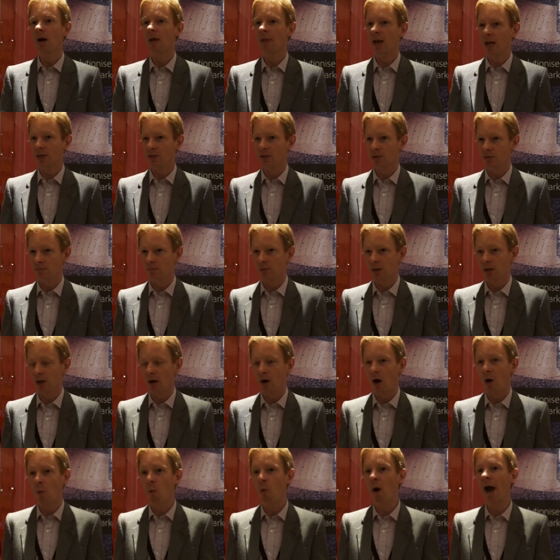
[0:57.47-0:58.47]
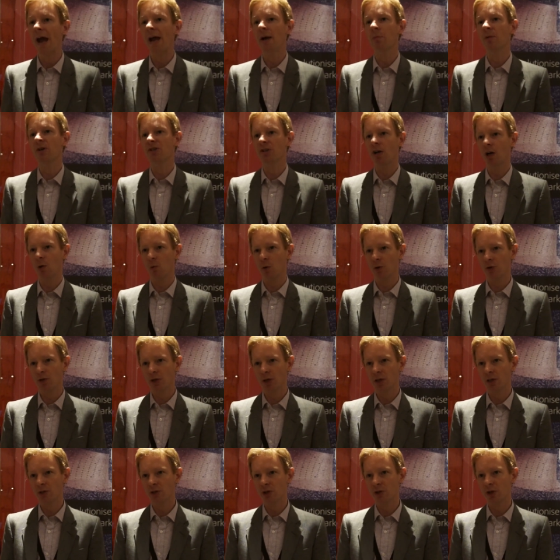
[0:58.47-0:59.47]
that's you know the way in which I want
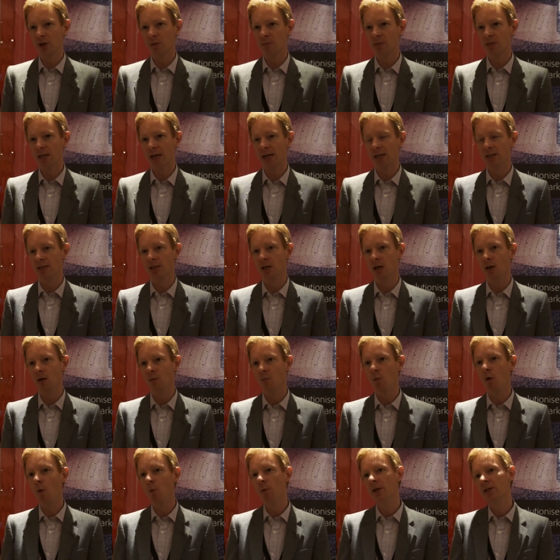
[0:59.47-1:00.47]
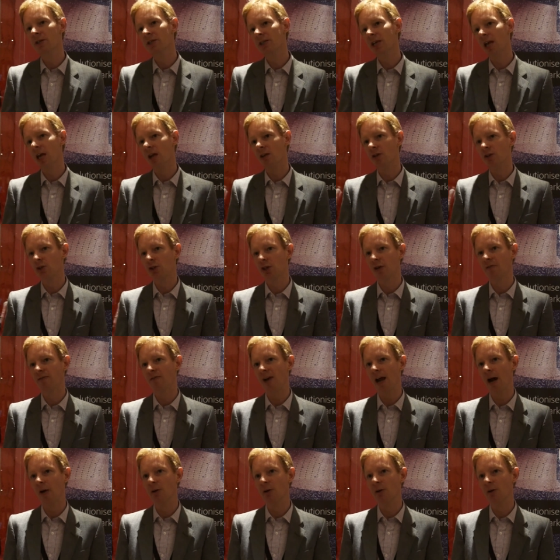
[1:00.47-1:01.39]
to consume data. And what we're seeing the shift